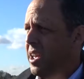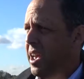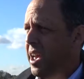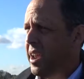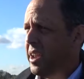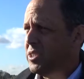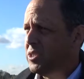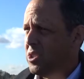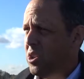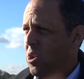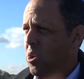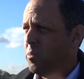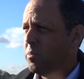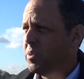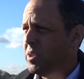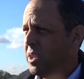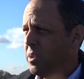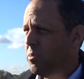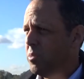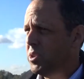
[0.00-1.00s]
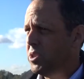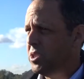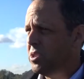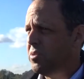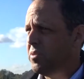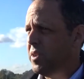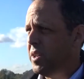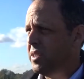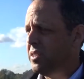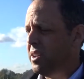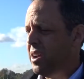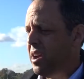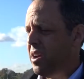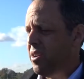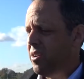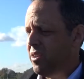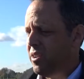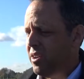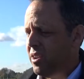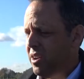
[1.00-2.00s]
And as the home team, we just felt
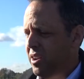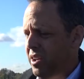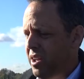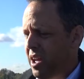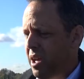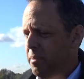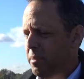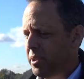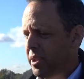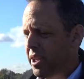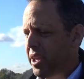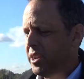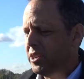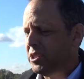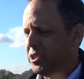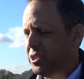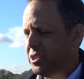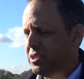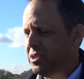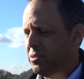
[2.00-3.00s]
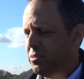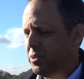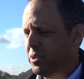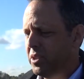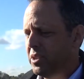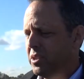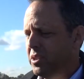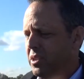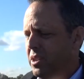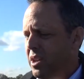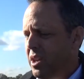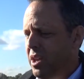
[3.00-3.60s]
our obligation to really